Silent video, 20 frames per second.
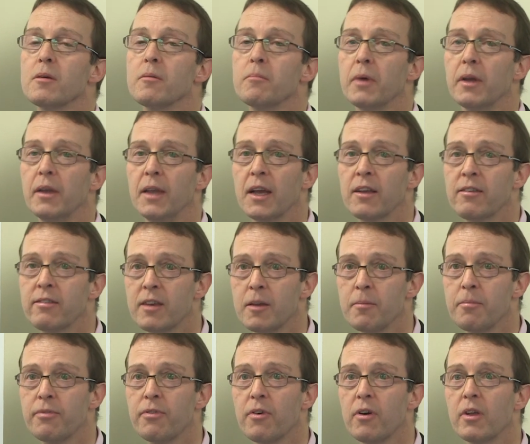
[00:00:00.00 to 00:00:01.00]
My next
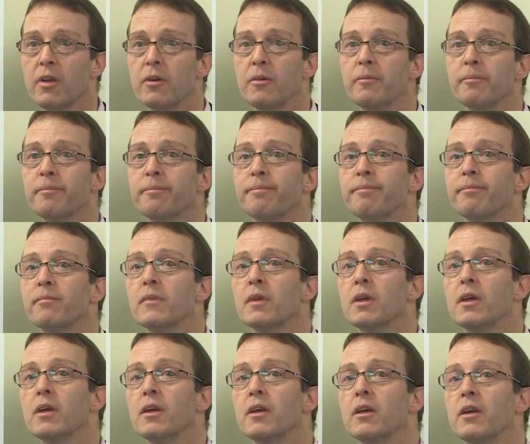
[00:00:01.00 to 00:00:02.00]
tip for you
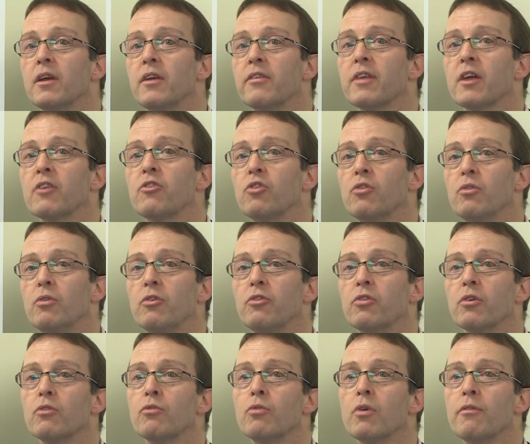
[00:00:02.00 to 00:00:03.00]
is that you
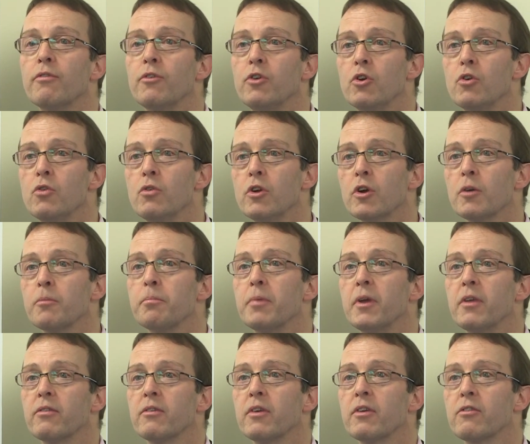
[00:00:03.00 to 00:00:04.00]
should review your
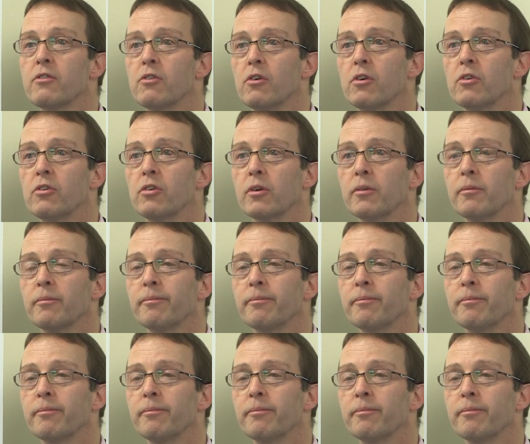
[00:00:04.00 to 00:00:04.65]
business structure.